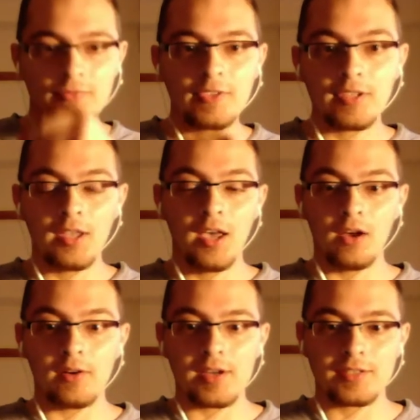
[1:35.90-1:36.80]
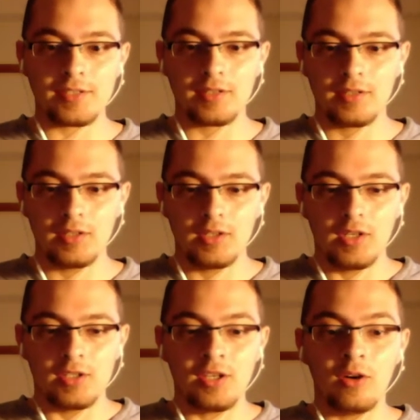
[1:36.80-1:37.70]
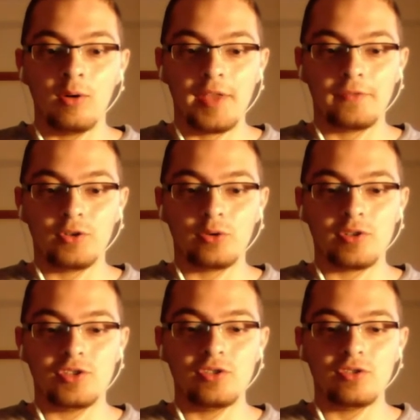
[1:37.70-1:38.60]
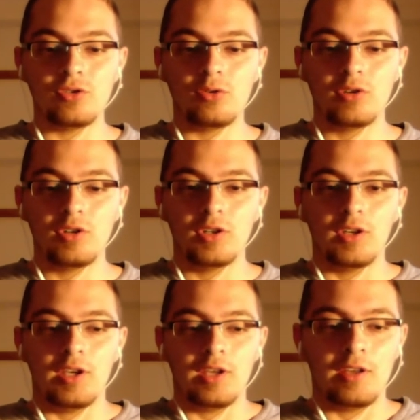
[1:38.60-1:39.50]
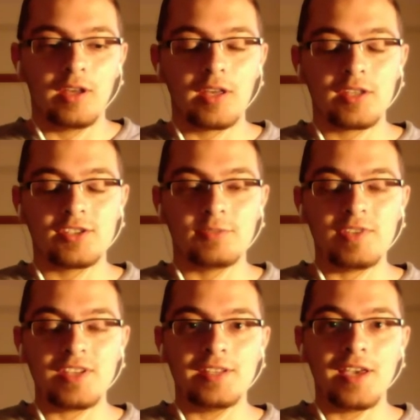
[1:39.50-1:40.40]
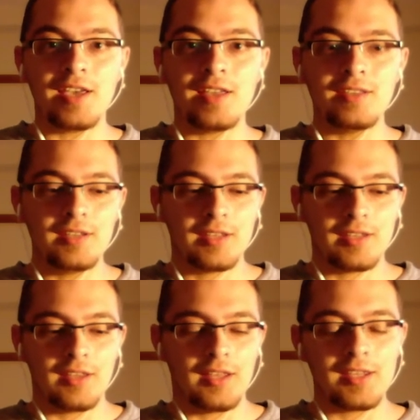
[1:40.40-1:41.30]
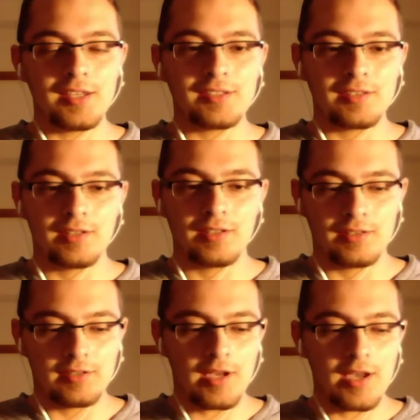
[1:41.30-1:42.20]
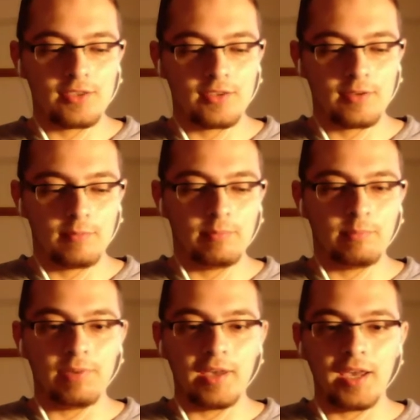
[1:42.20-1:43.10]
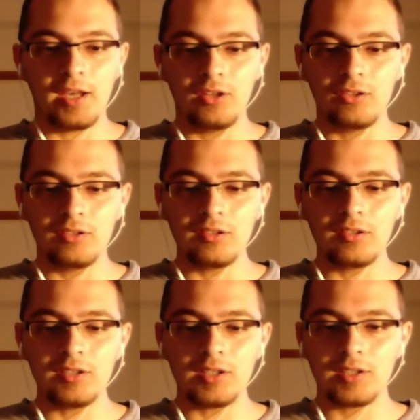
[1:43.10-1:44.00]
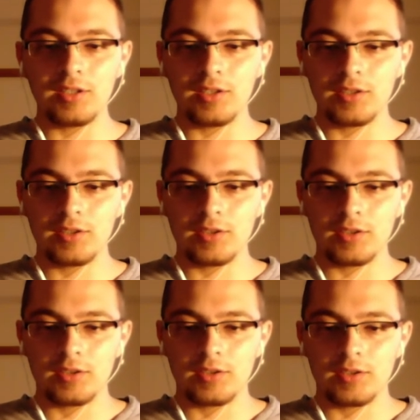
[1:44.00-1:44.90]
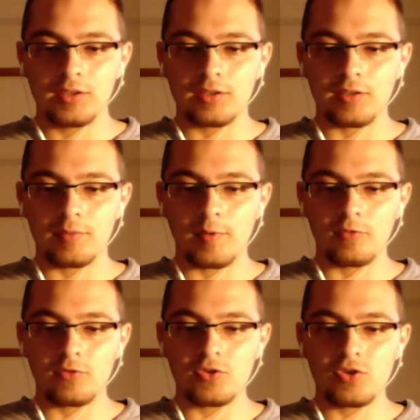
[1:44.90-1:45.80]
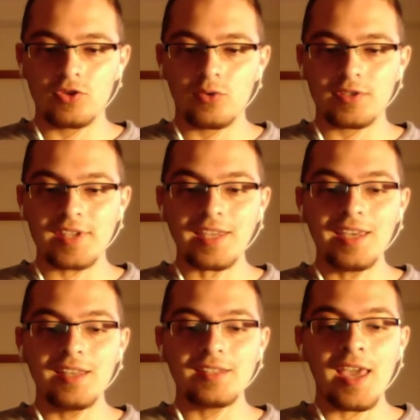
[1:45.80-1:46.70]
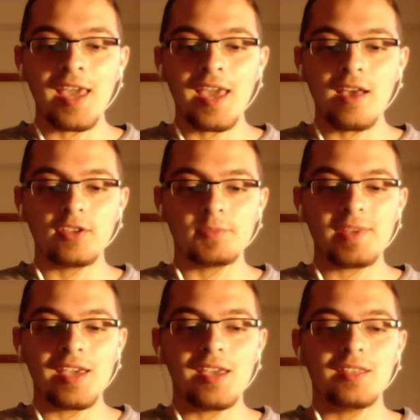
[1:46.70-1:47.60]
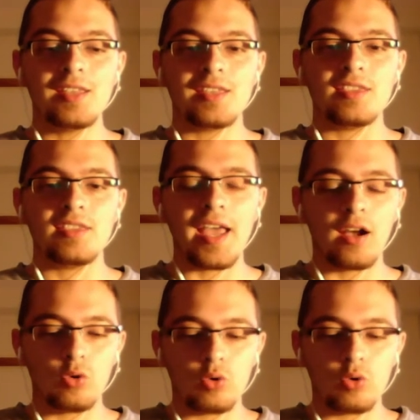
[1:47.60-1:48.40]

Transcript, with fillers: Alright, so without further ado, let's begin this death battle. Just give me a short second, and let's begin now.